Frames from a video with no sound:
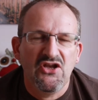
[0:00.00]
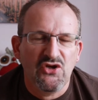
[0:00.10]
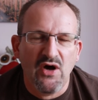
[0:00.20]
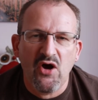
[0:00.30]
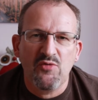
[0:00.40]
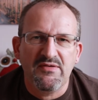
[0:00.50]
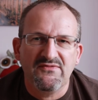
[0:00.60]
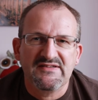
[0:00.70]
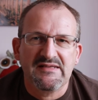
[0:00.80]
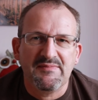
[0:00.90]
you're hoping
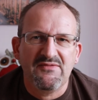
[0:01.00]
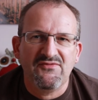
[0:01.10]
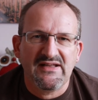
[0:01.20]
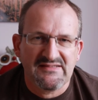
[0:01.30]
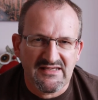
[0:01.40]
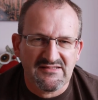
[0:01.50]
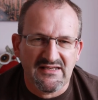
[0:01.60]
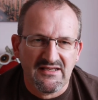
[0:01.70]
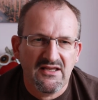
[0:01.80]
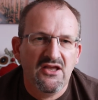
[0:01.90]
for something
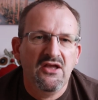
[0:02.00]
fantastic.